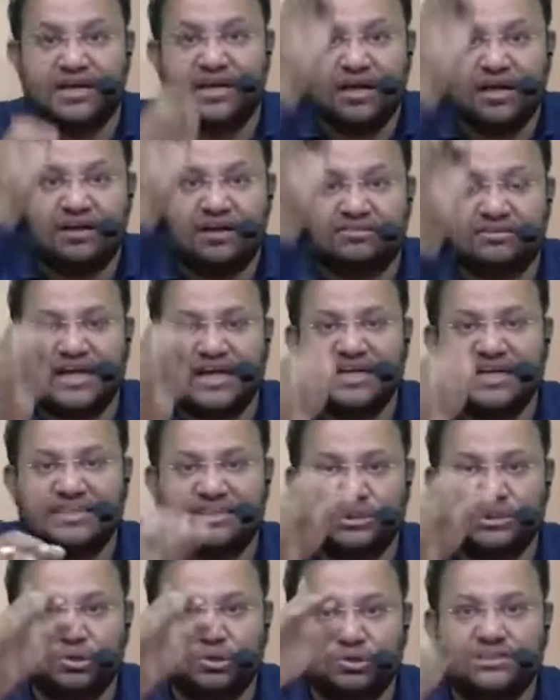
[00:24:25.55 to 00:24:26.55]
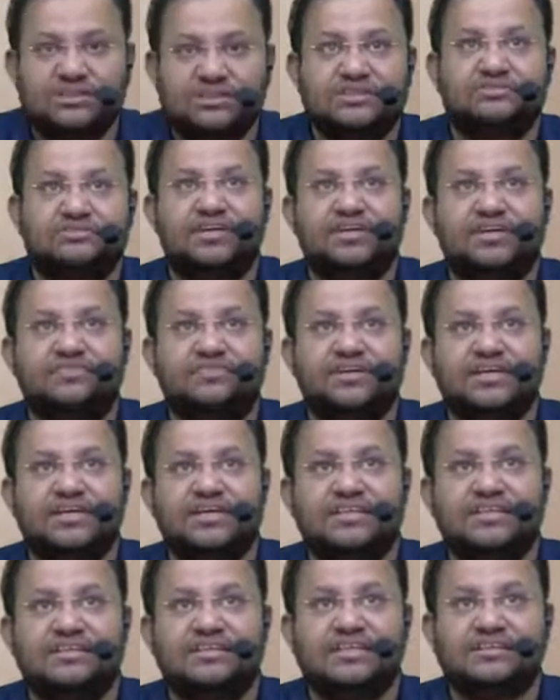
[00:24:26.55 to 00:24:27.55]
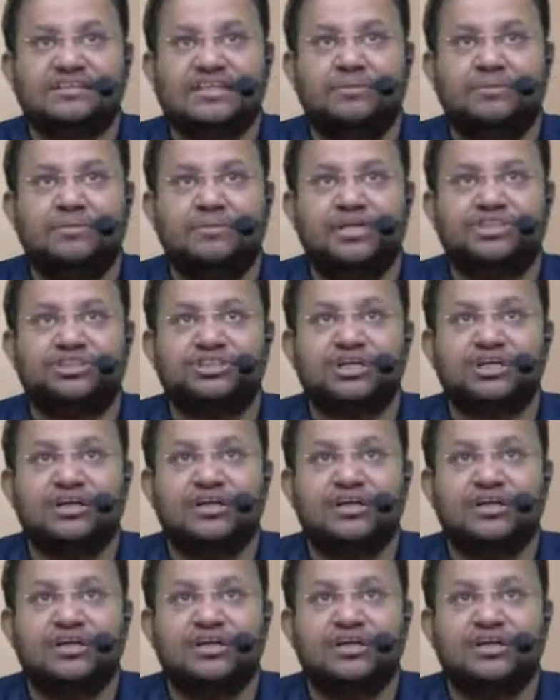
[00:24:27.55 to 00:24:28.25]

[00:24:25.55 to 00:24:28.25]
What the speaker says: right to receive the dividend is established.